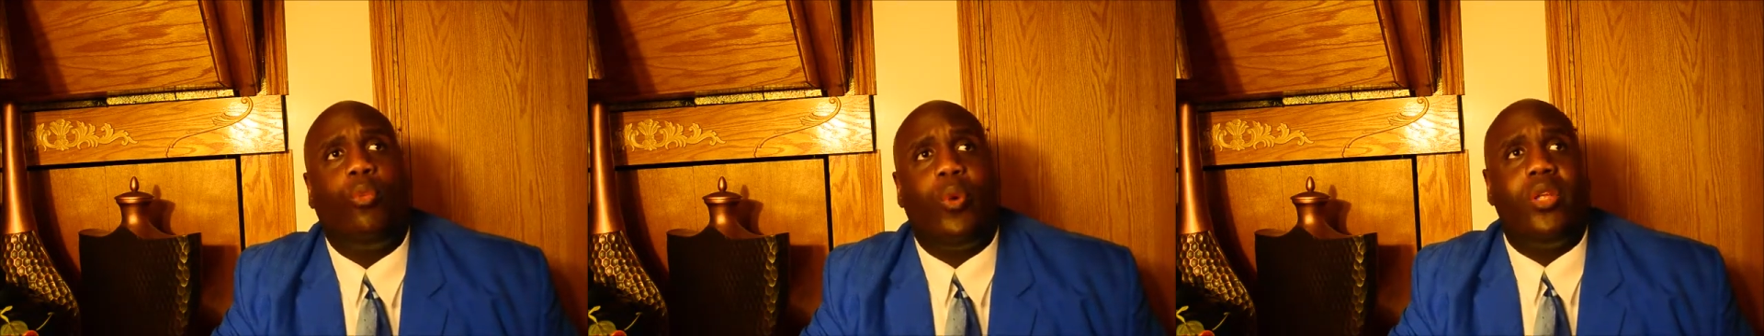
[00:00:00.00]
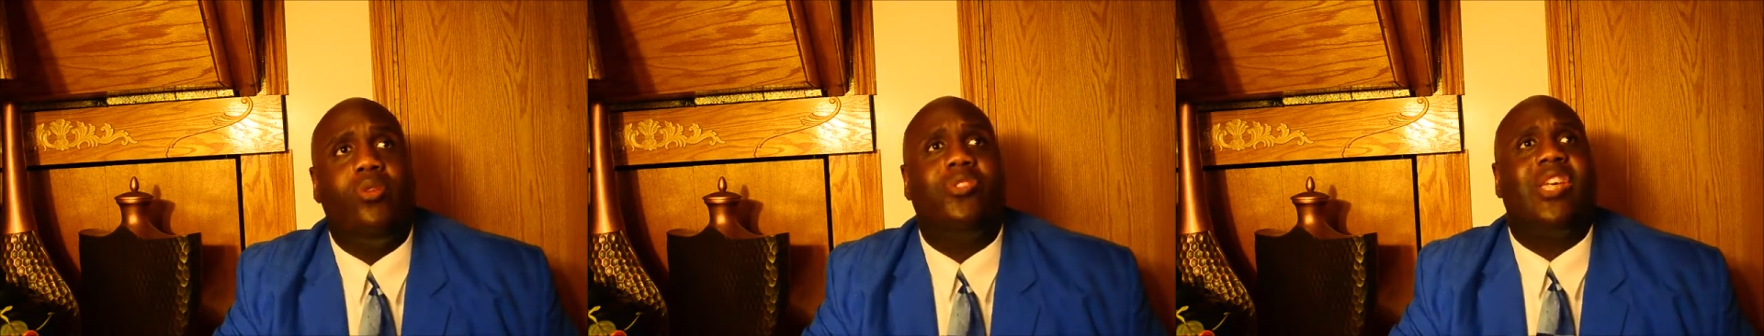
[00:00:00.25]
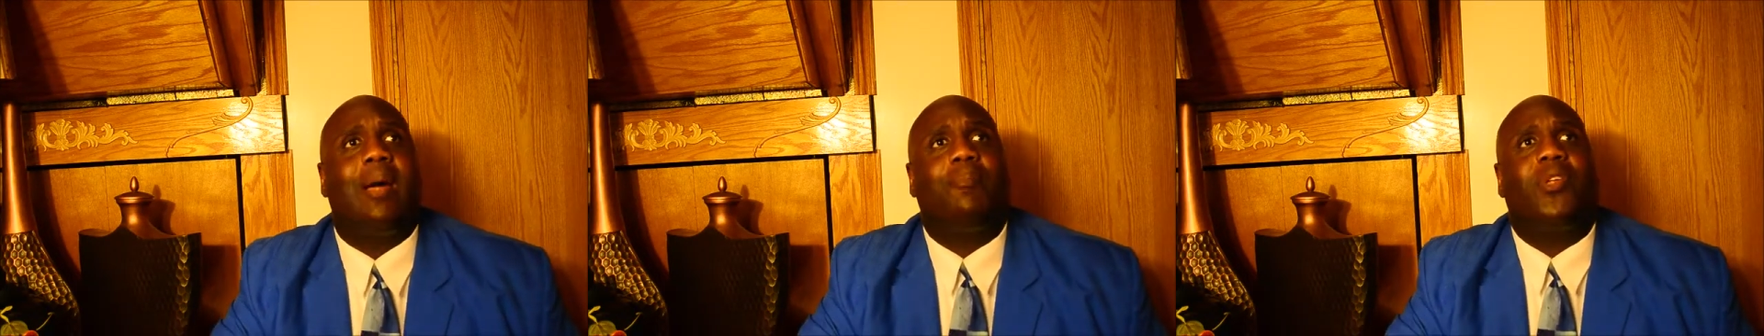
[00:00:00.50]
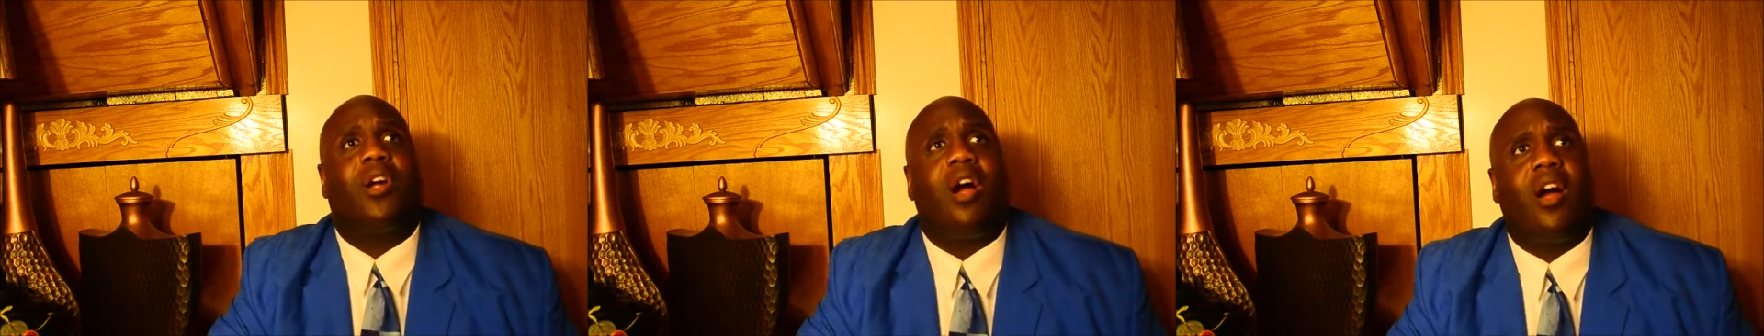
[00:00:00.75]
when you tap
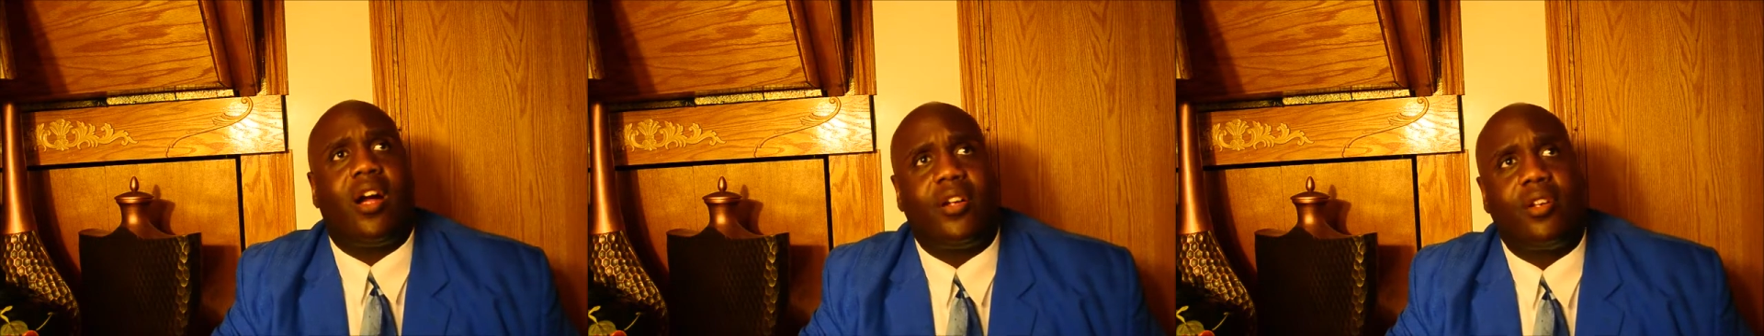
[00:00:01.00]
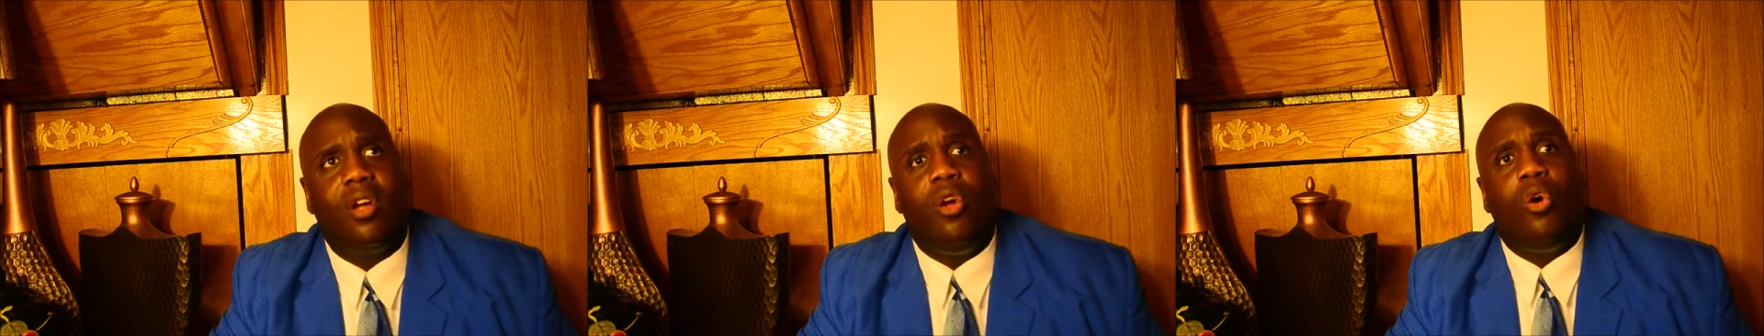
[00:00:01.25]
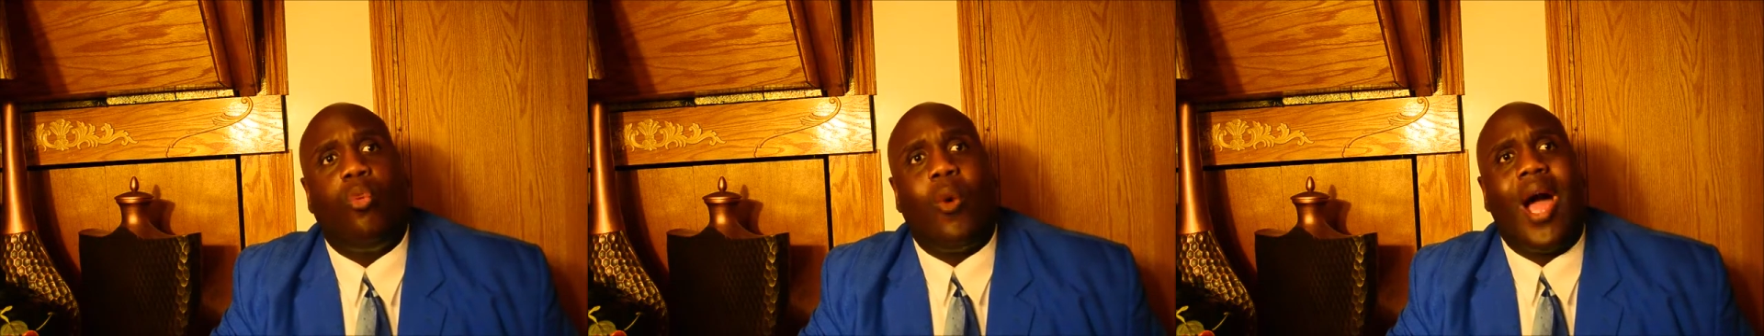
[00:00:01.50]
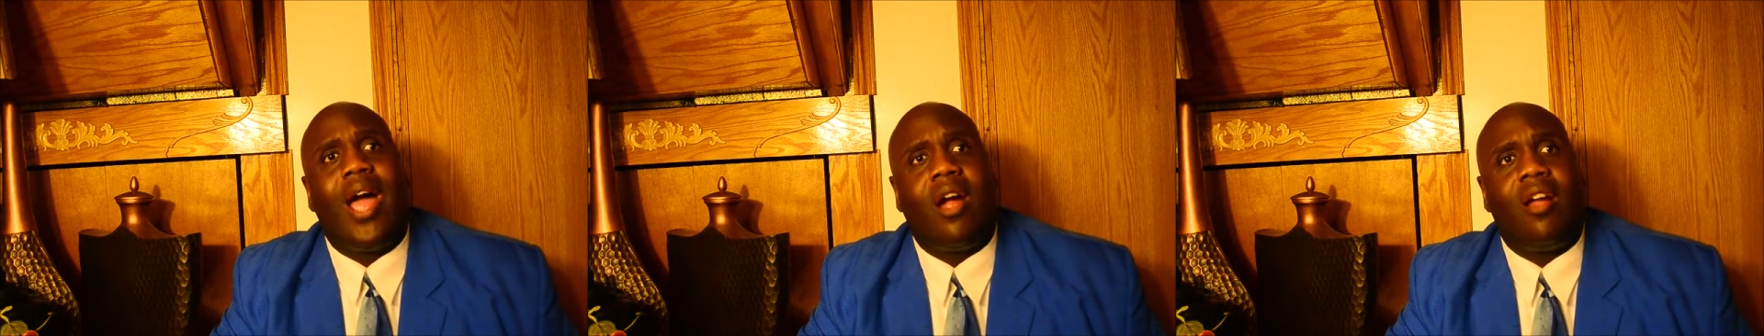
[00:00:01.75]
the card.
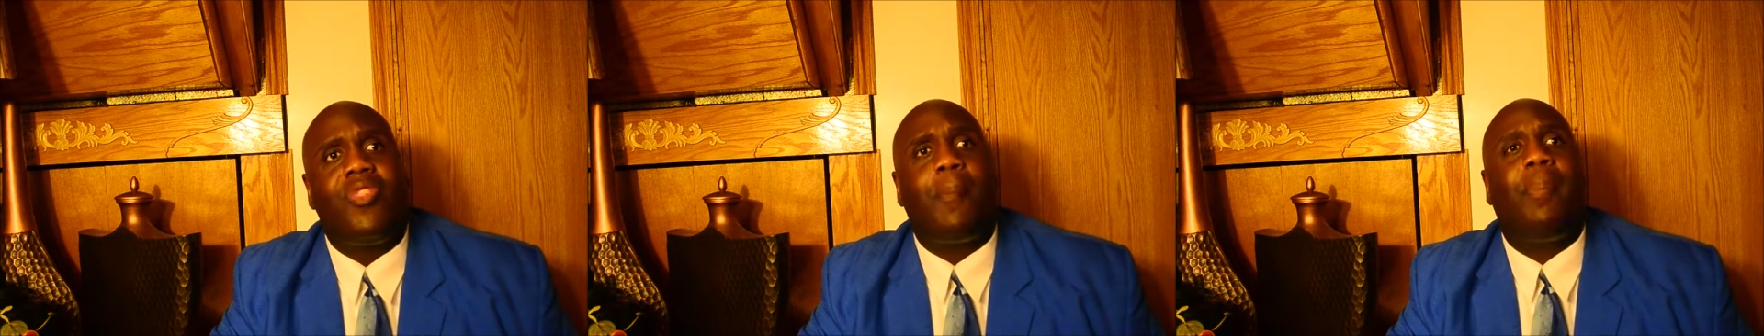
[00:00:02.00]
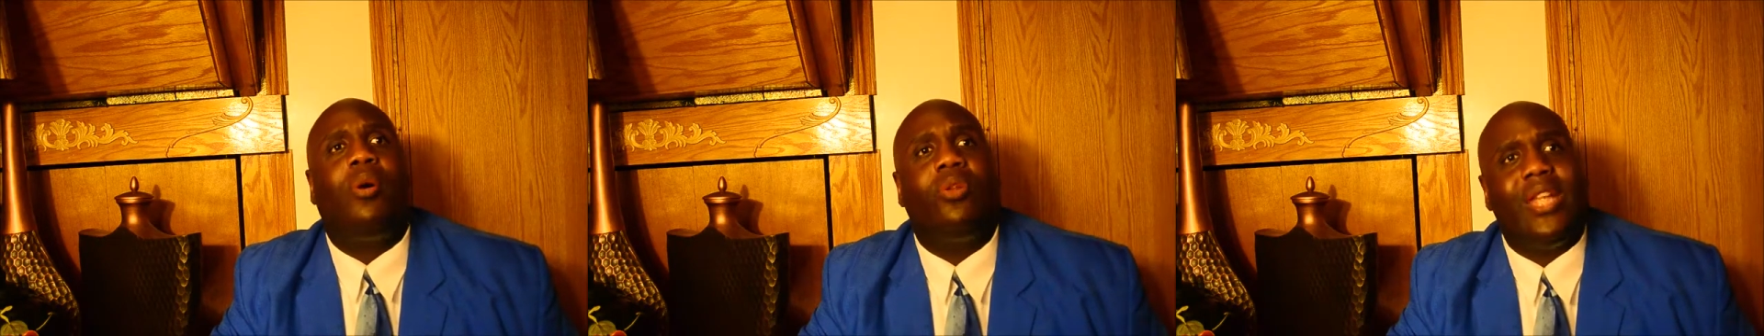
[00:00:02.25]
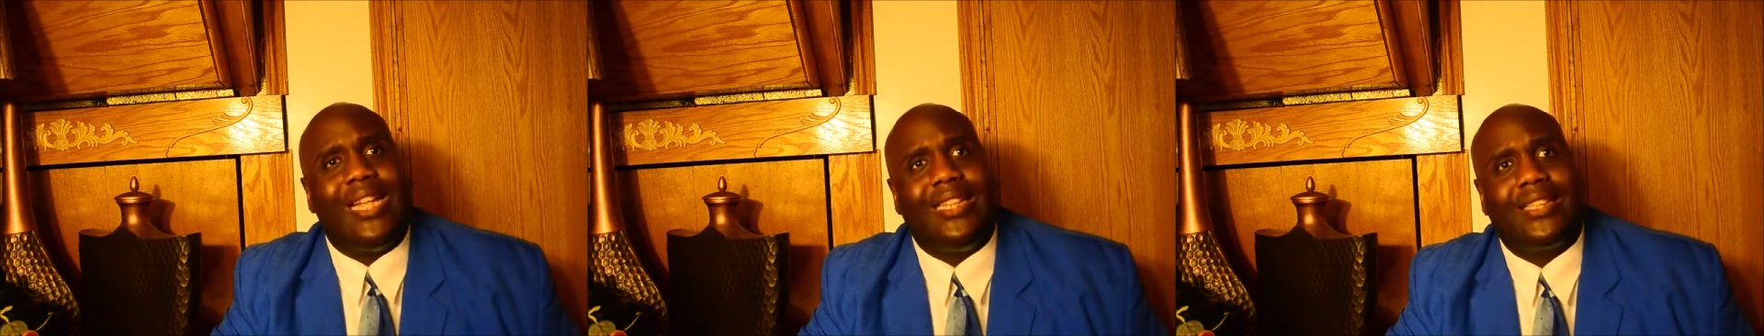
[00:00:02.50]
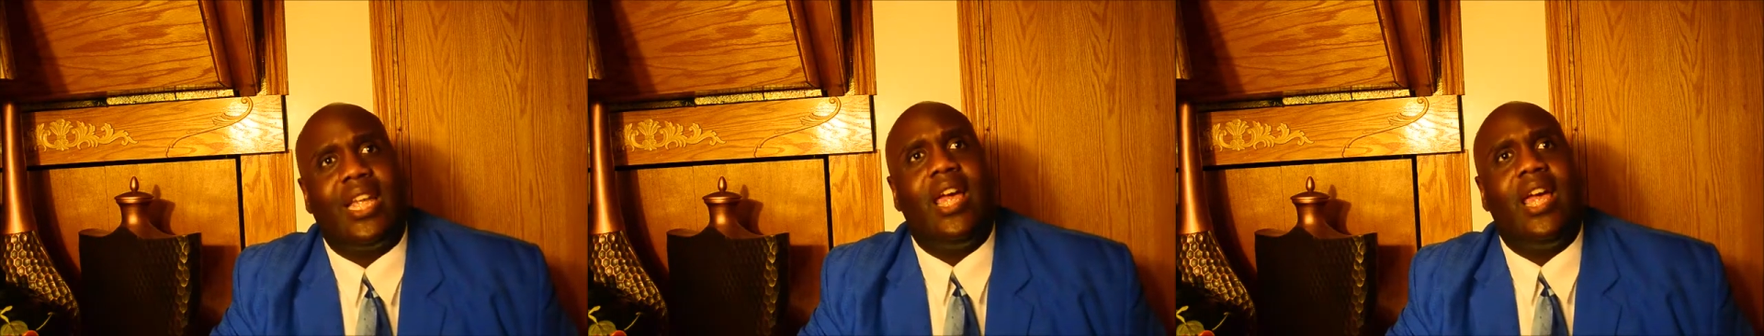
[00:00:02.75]
Why are the police